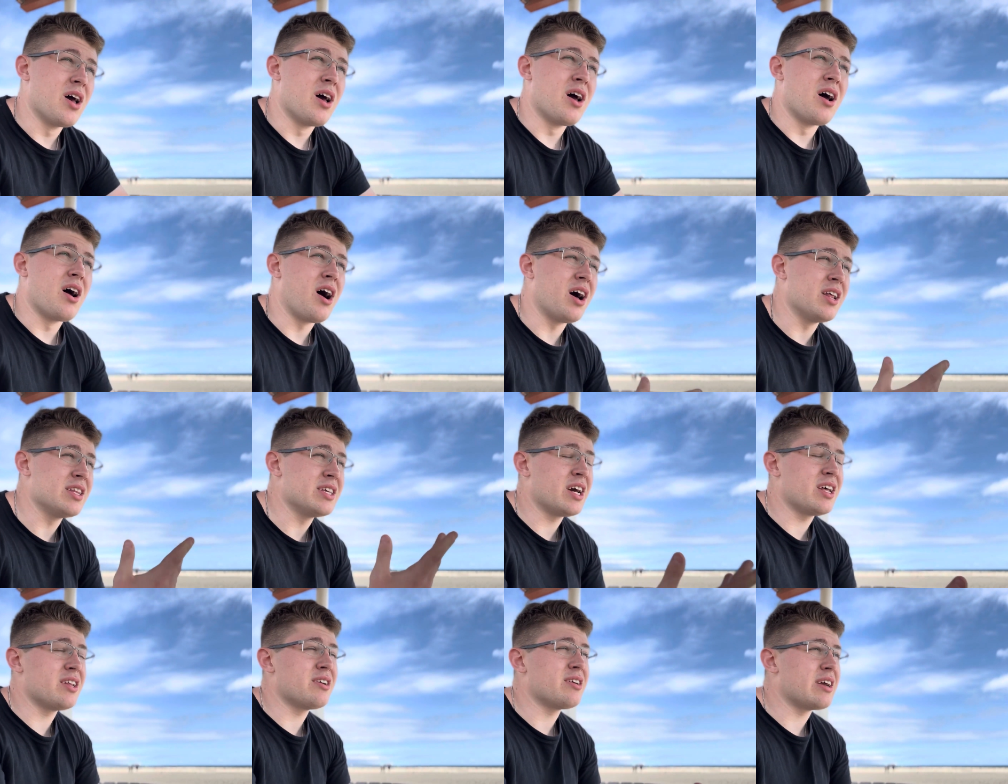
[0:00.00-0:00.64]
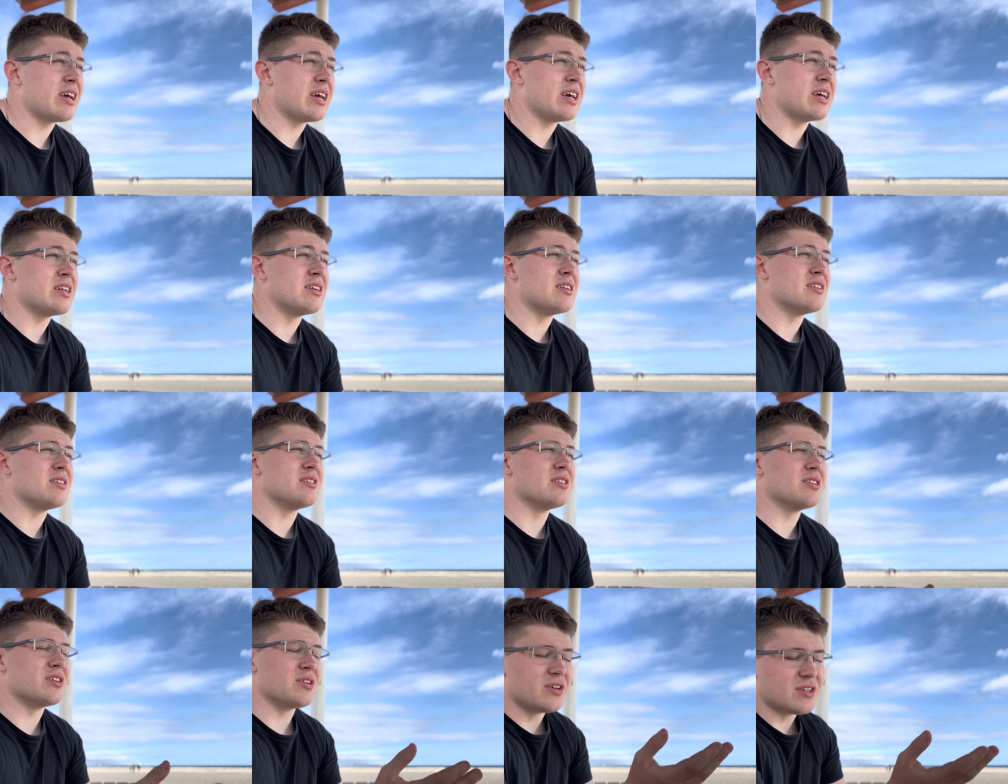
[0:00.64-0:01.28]
On the other hand,
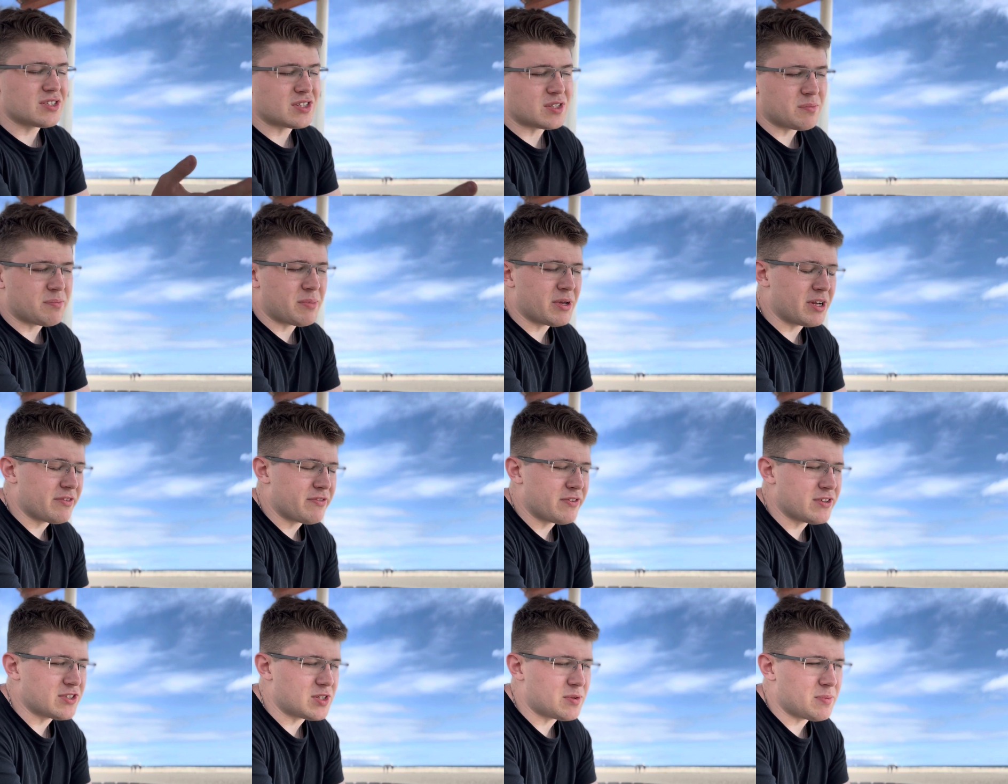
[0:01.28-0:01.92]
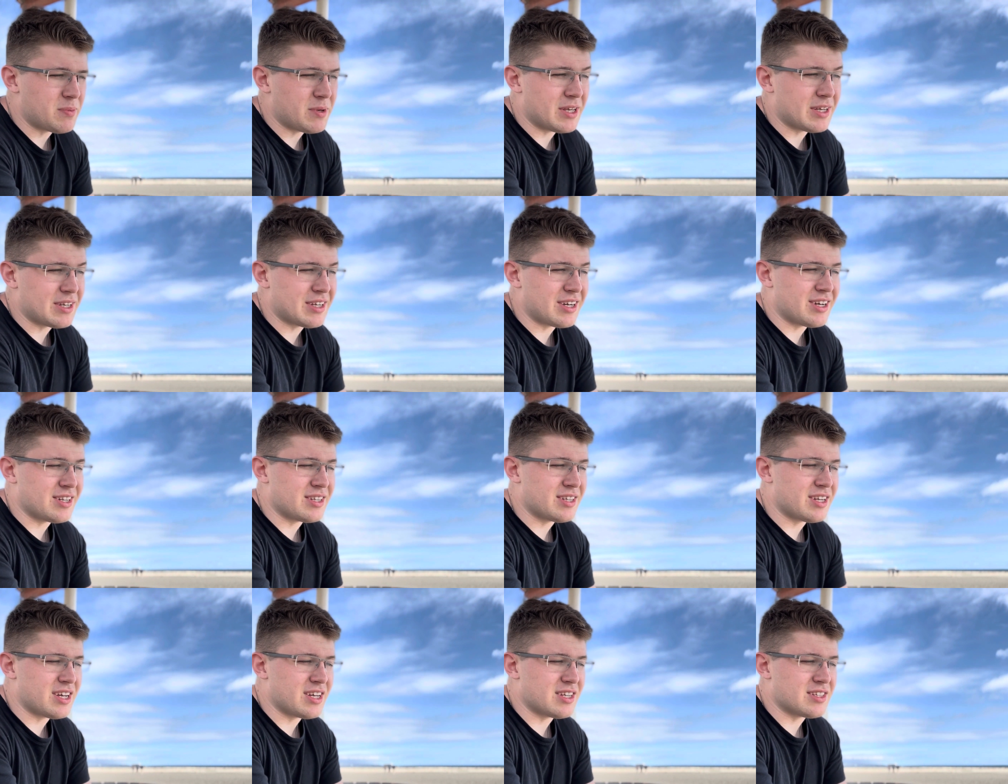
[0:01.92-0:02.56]
there is some benefits to being
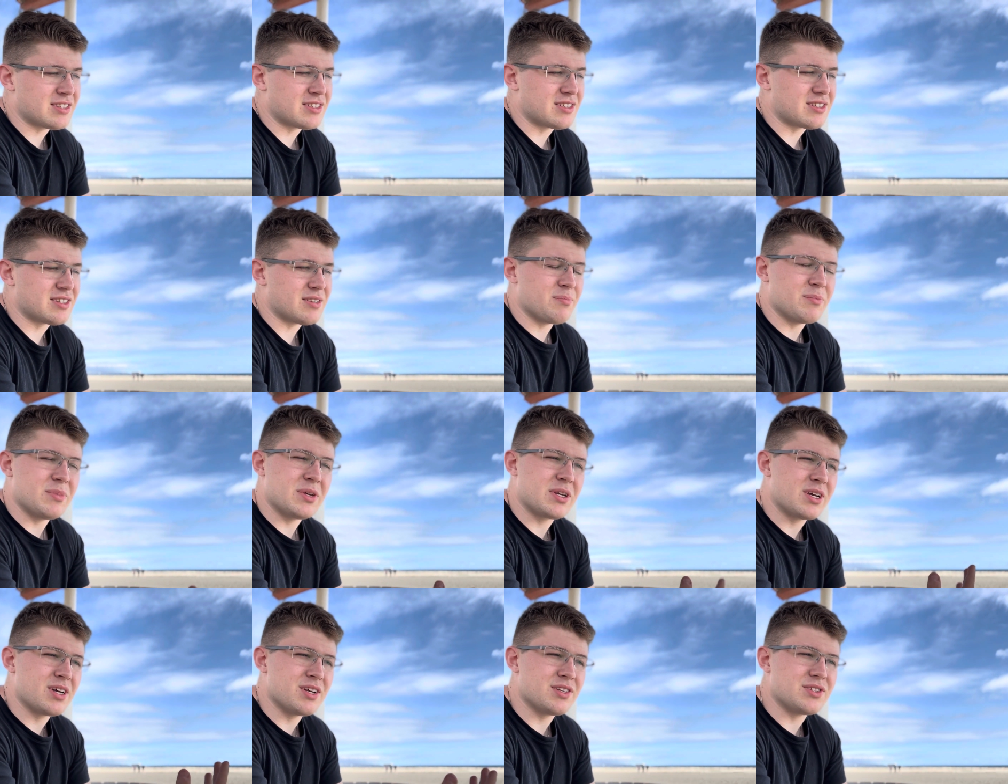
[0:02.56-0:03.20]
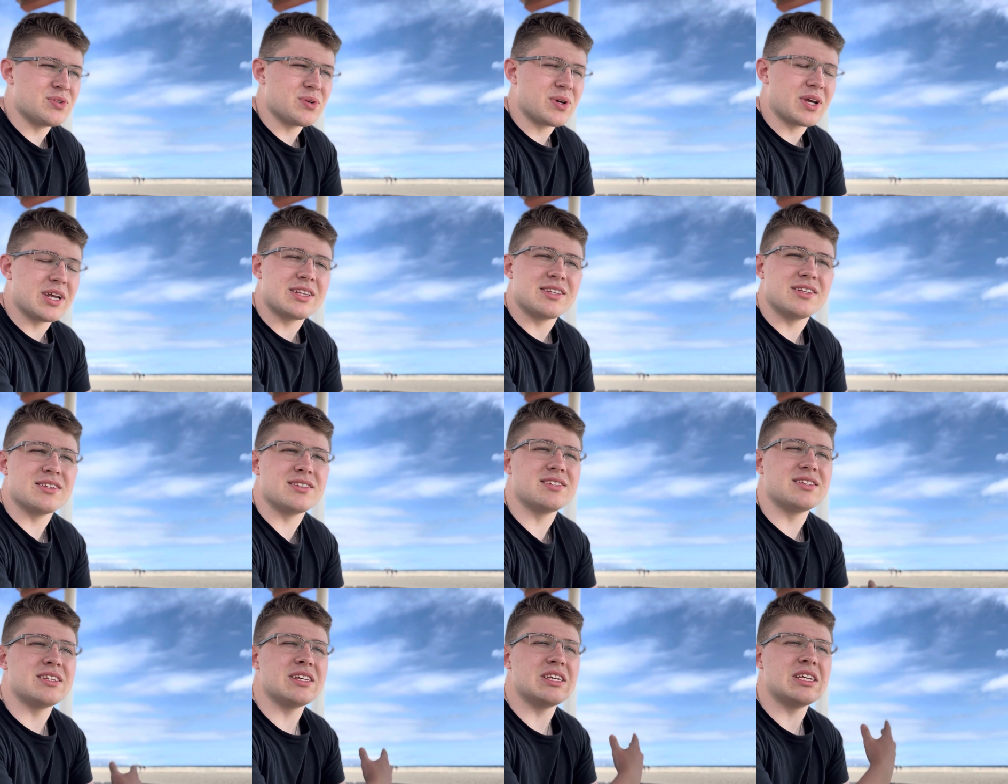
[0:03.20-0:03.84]
undes because you get to
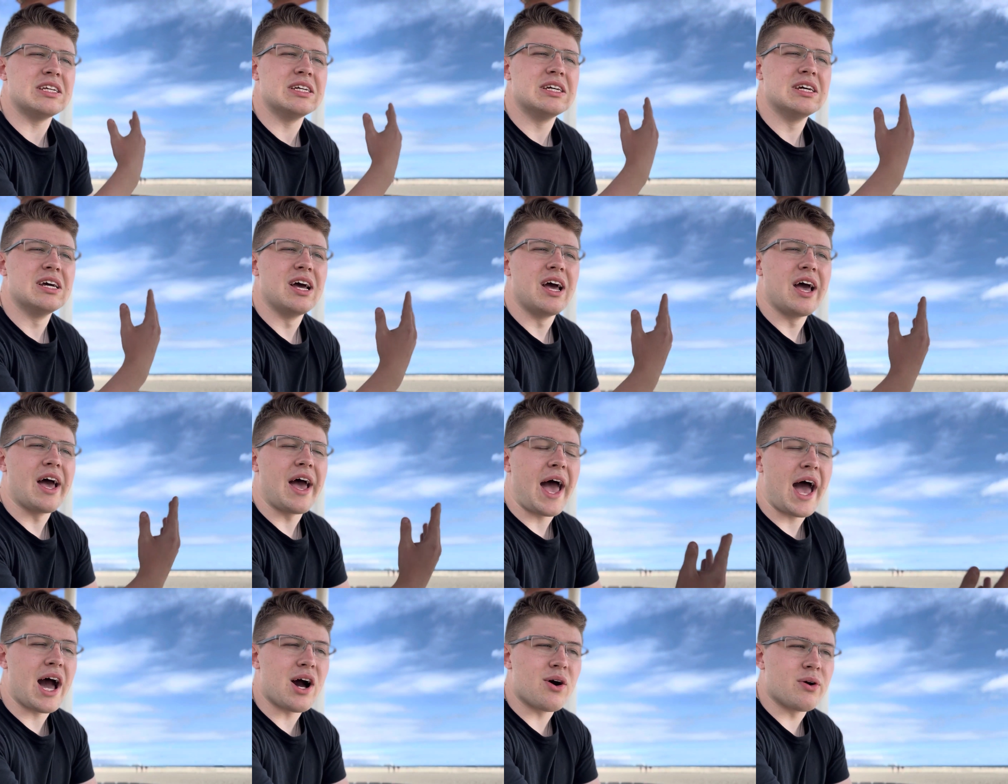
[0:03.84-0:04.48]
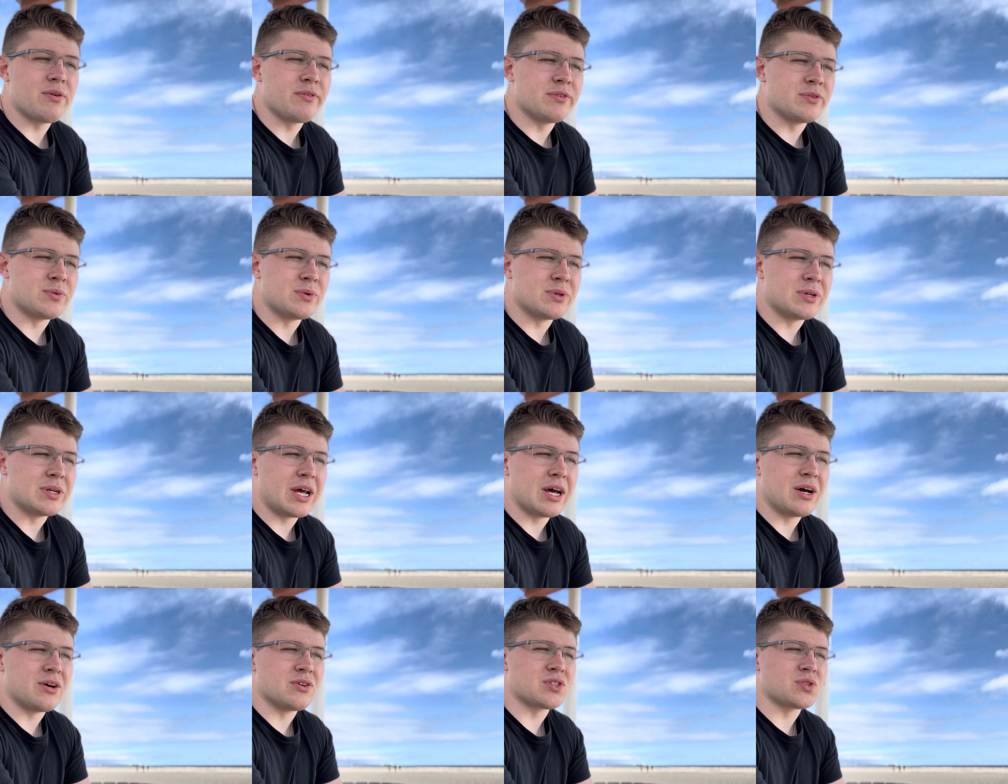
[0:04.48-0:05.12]
see how everyone
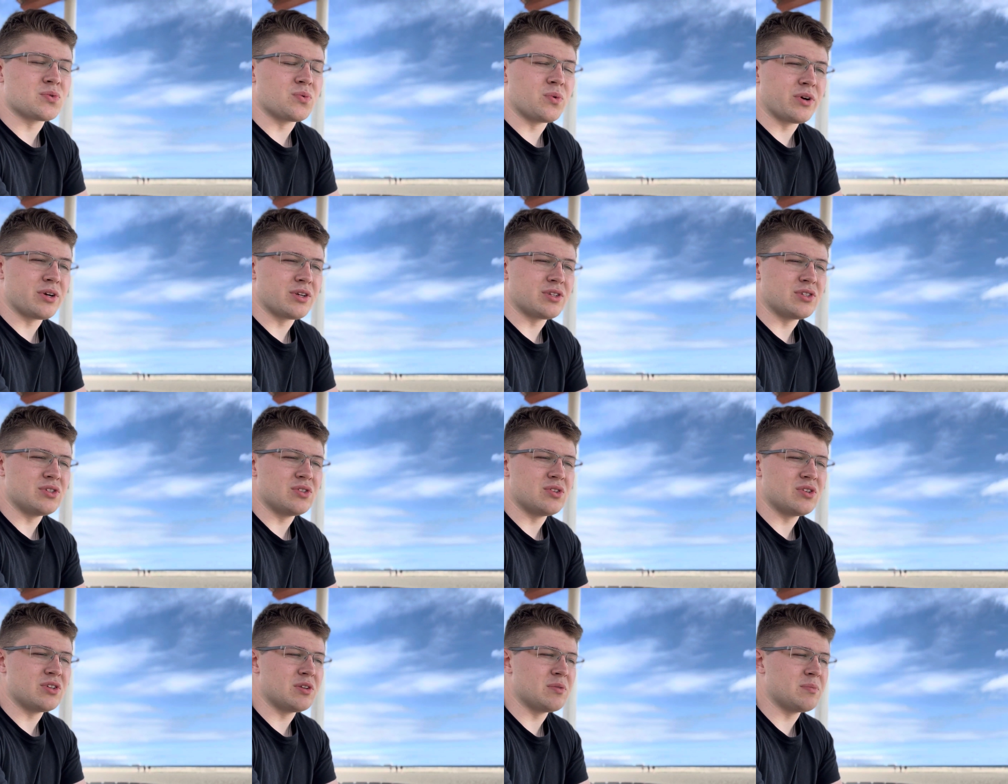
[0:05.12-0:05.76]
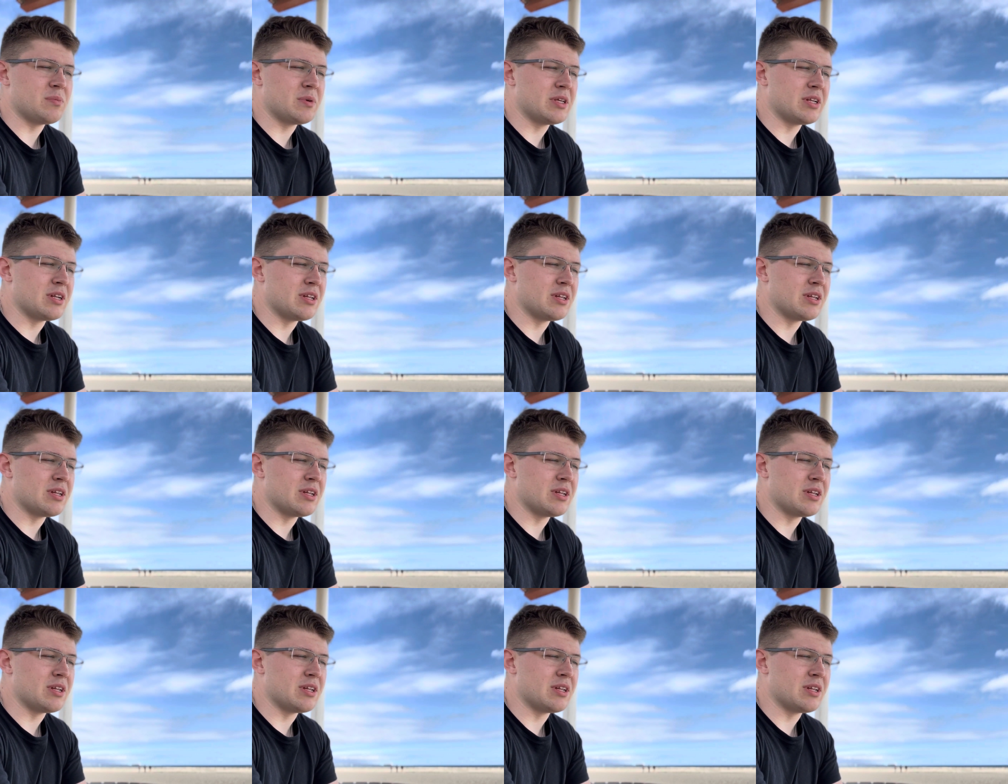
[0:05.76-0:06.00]
else works, you know what I mean?